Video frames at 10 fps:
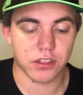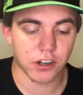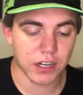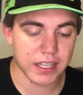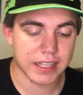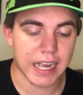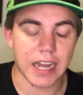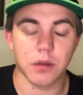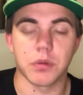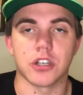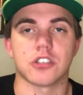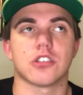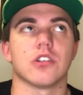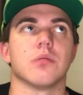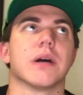30th, Kyle Busch.
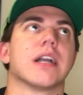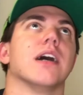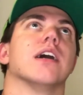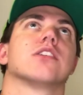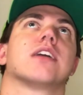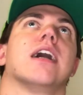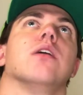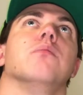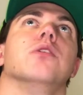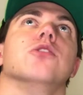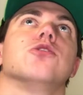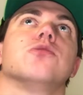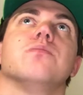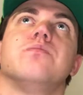Oh my gosh, Kyle Busch.